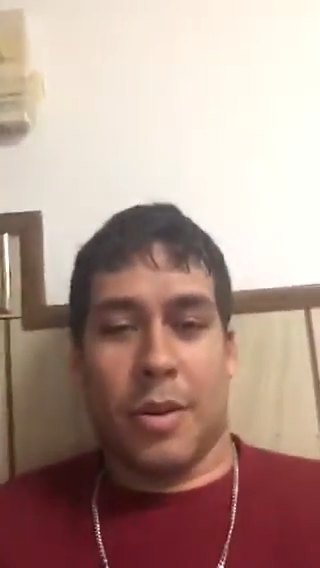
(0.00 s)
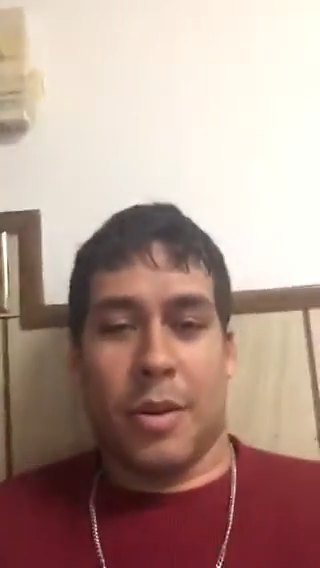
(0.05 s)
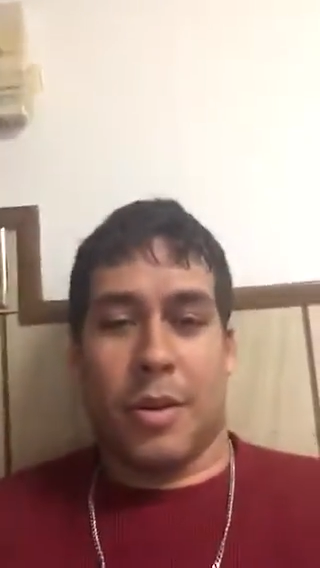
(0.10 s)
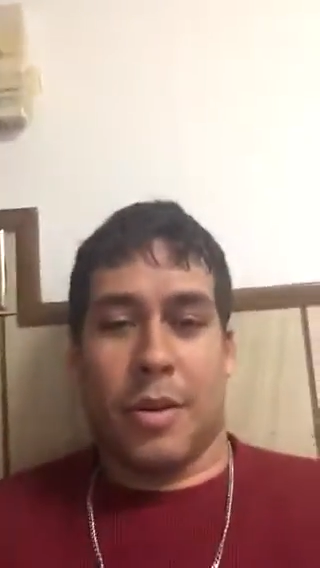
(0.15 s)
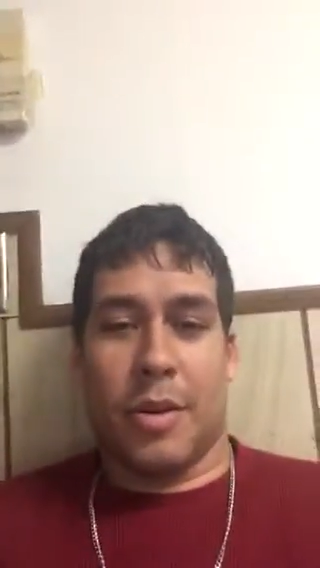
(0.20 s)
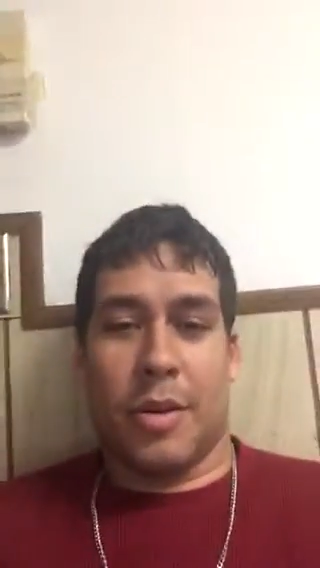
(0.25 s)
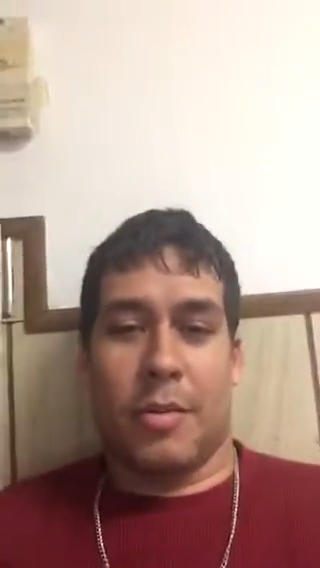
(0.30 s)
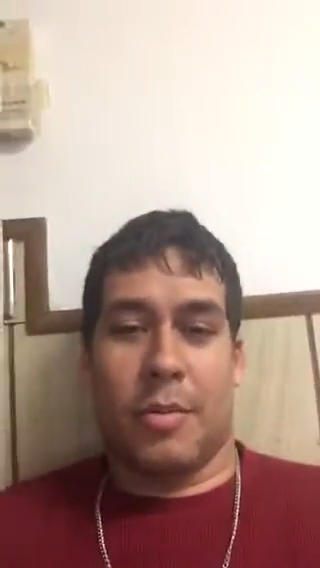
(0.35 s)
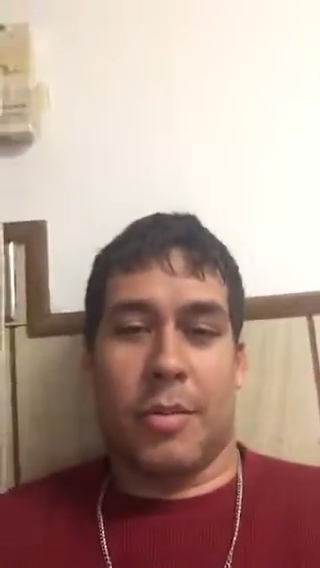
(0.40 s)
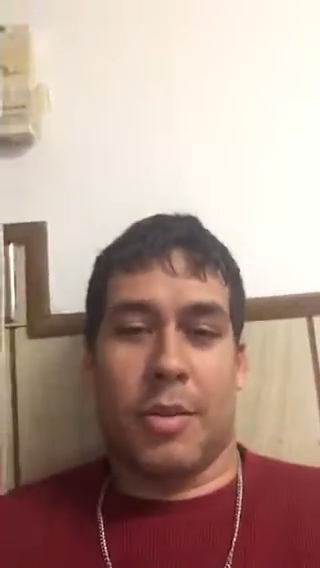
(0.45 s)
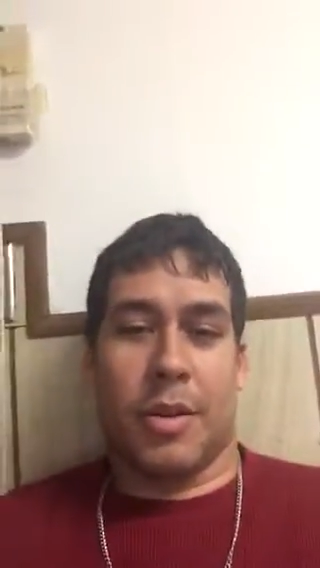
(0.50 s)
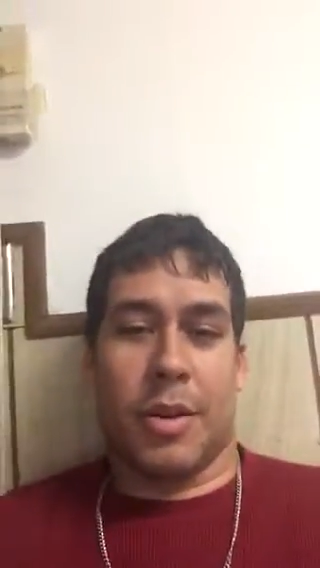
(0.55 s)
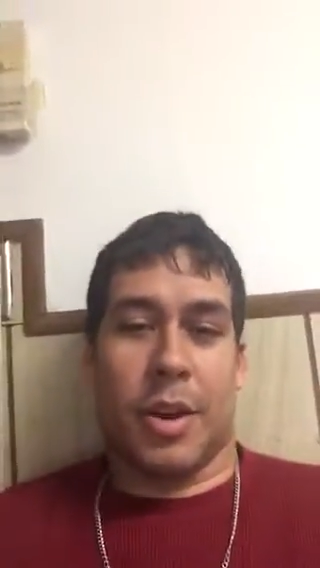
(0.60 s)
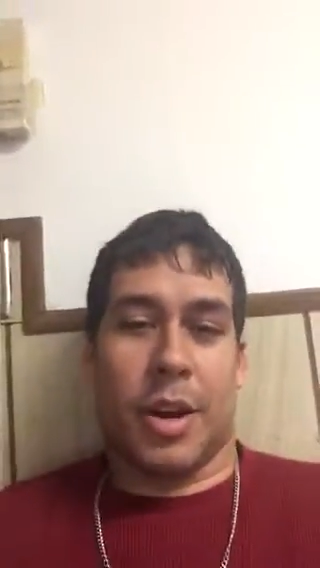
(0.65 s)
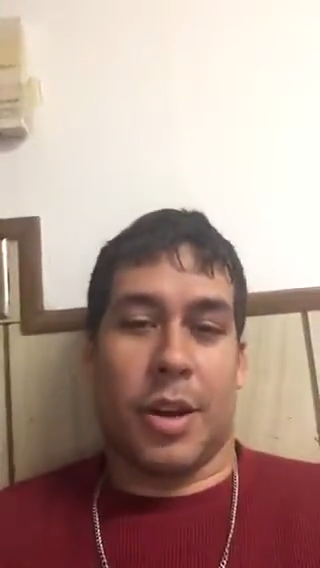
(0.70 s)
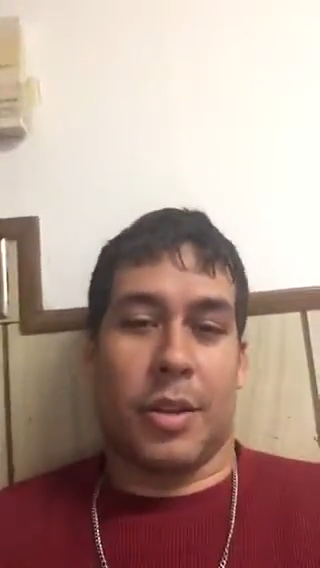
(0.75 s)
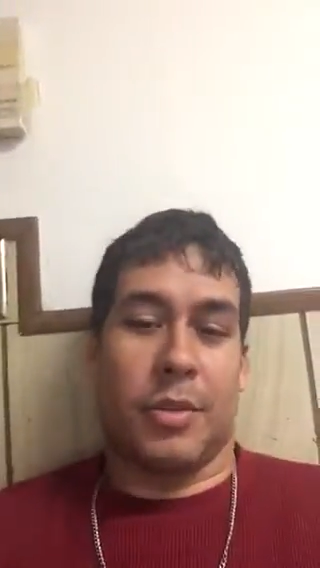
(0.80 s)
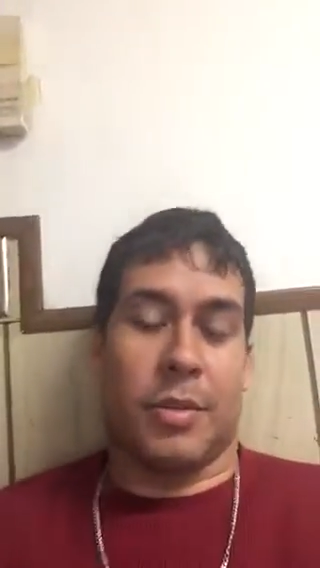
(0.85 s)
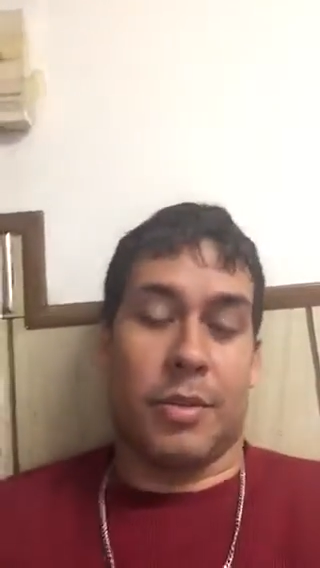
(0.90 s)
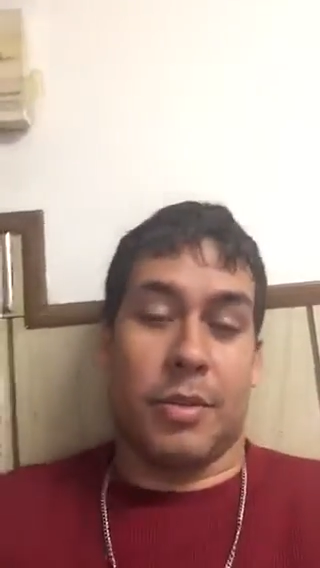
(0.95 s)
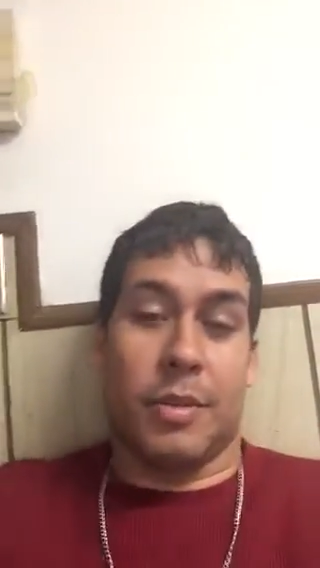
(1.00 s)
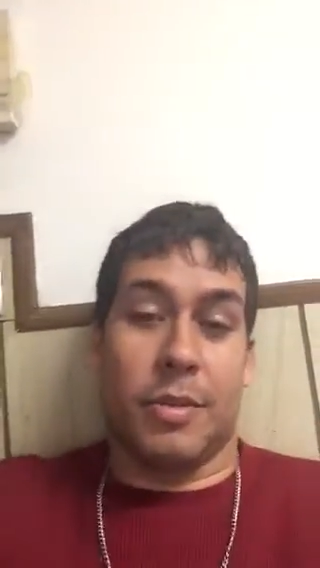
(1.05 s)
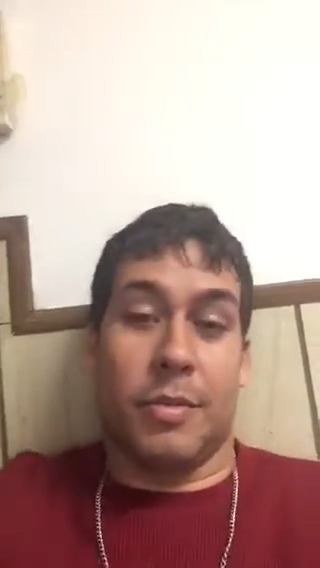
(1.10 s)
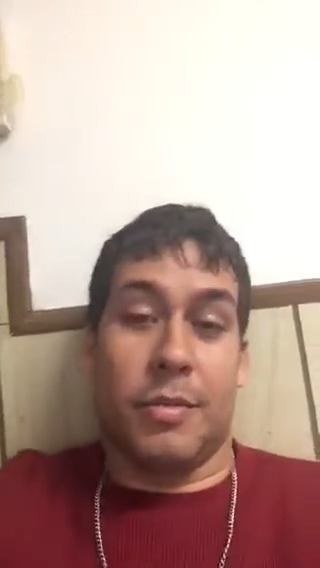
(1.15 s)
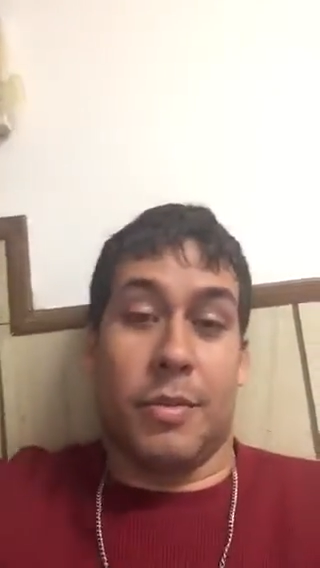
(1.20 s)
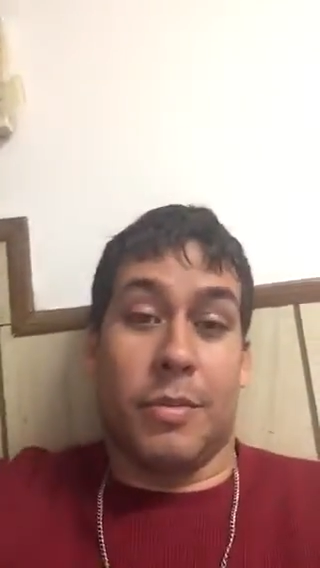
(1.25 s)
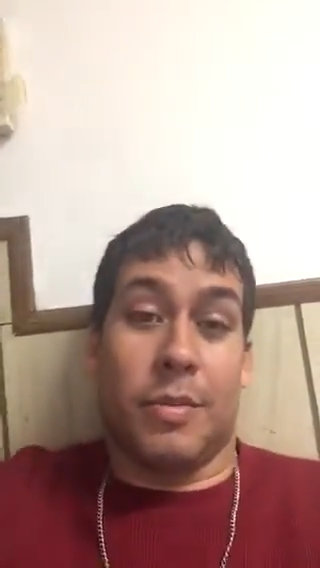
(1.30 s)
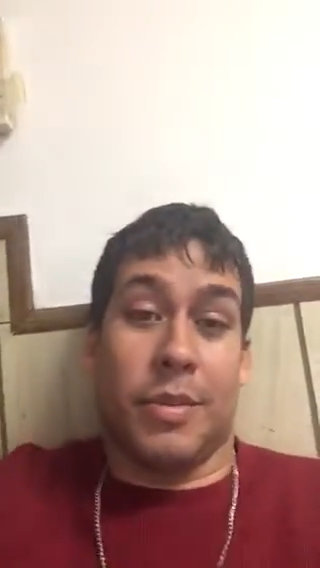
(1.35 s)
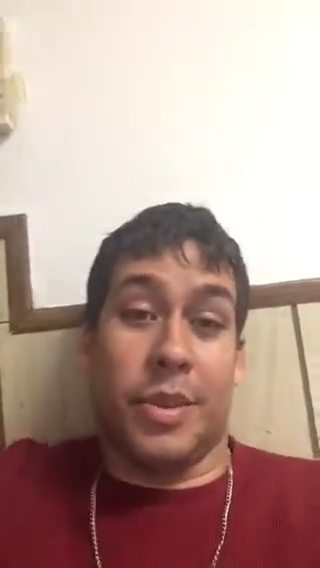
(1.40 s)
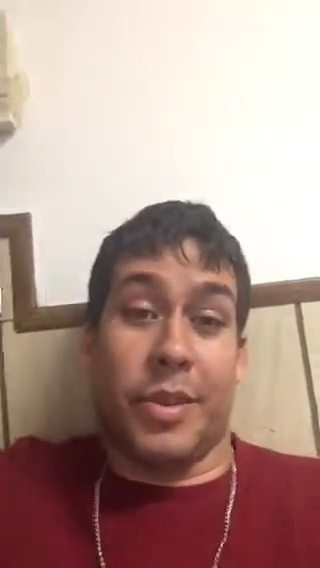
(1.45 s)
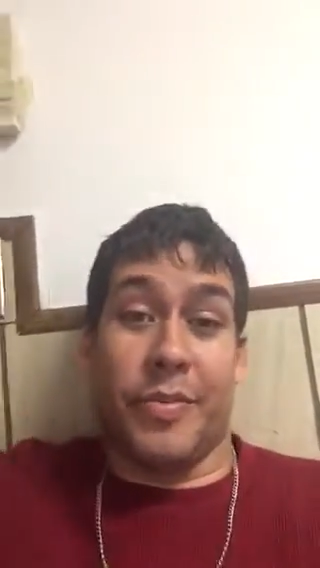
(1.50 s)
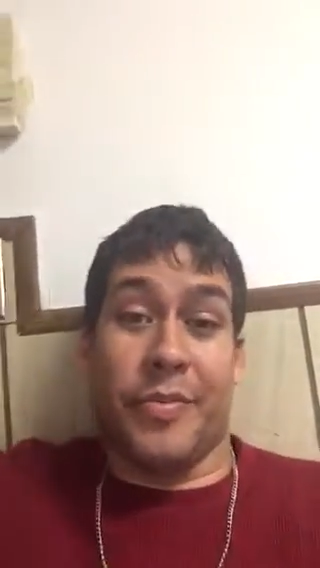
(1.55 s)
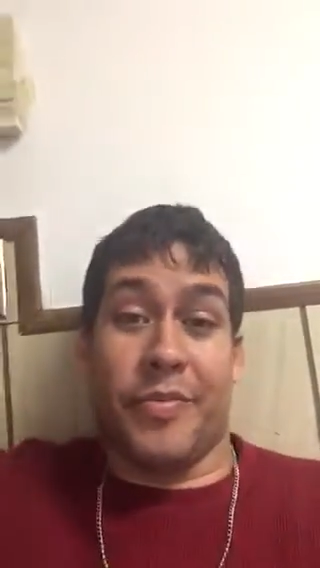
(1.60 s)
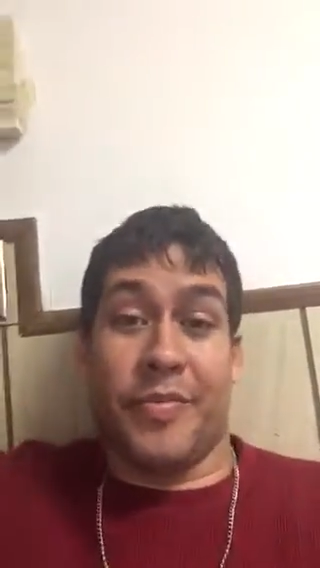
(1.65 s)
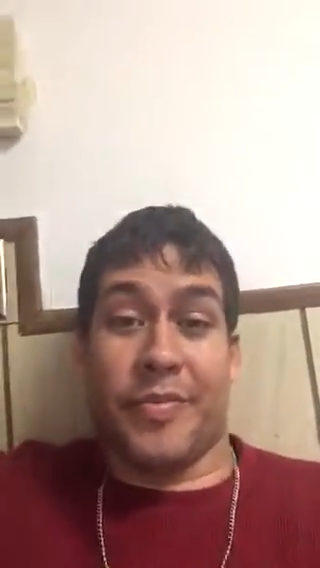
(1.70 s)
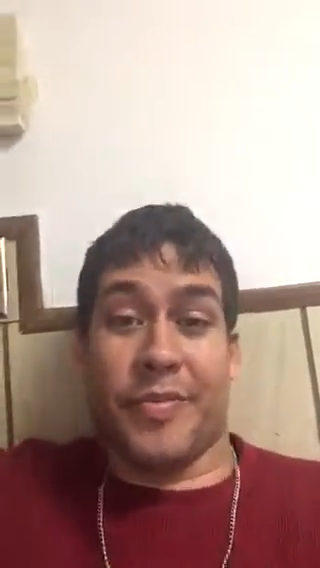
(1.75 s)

her out through the movie.